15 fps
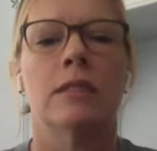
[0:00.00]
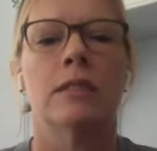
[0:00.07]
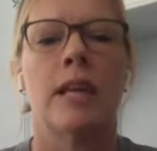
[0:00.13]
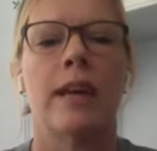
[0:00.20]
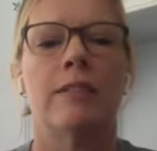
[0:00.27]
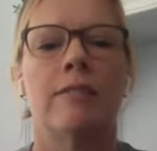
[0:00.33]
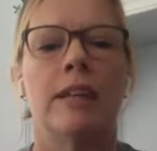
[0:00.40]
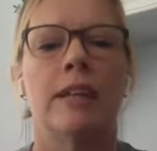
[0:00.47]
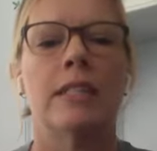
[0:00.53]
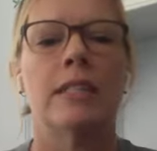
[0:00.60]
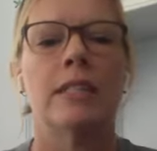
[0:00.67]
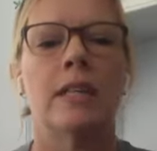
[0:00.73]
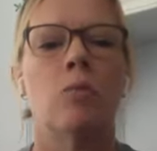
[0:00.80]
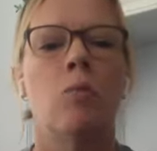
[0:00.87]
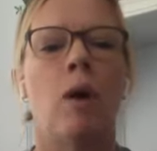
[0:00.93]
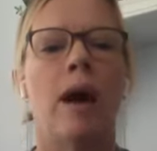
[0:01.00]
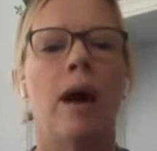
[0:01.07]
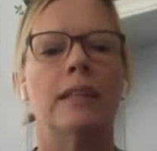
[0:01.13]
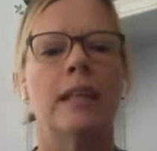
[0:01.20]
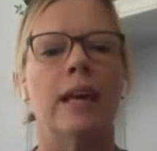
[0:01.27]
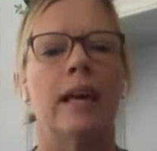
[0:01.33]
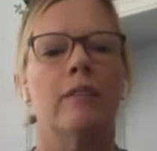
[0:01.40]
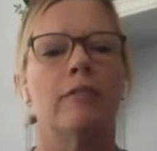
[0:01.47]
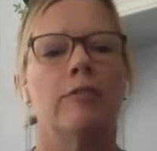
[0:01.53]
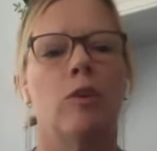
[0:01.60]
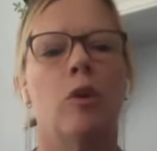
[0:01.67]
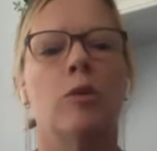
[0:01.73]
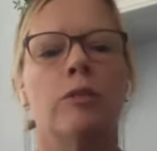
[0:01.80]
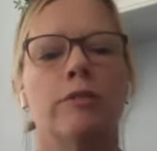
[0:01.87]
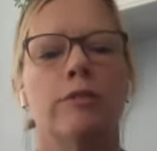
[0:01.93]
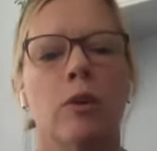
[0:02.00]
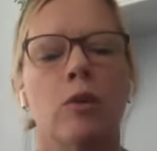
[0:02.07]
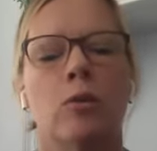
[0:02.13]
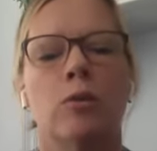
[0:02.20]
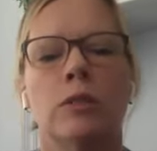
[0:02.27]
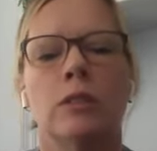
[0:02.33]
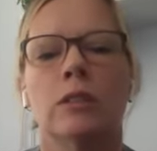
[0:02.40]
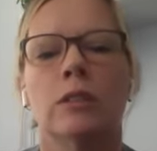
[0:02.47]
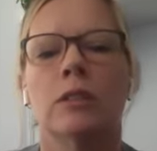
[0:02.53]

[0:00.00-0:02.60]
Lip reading: Side facing wide leg, forward fold.